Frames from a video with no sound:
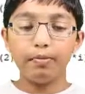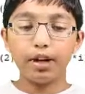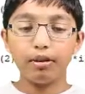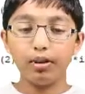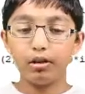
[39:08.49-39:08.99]

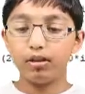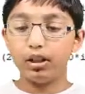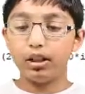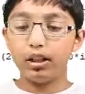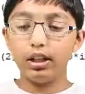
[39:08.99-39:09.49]

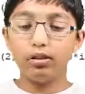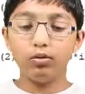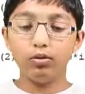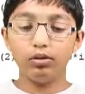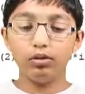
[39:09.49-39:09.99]
background
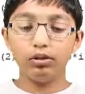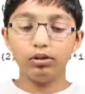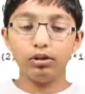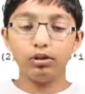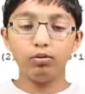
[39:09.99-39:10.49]

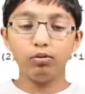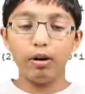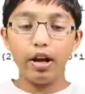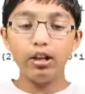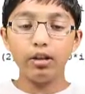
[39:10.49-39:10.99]
equals
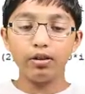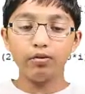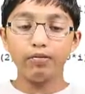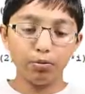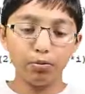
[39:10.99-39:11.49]
red
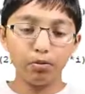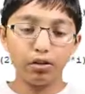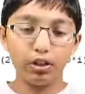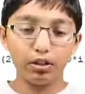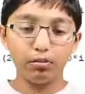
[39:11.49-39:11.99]
open
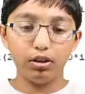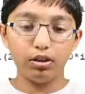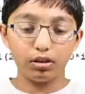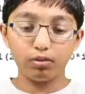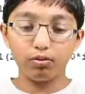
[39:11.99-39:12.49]
quotation
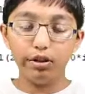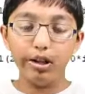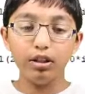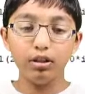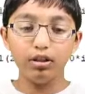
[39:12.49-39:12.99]
marks
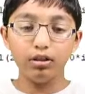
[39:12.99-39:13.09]
red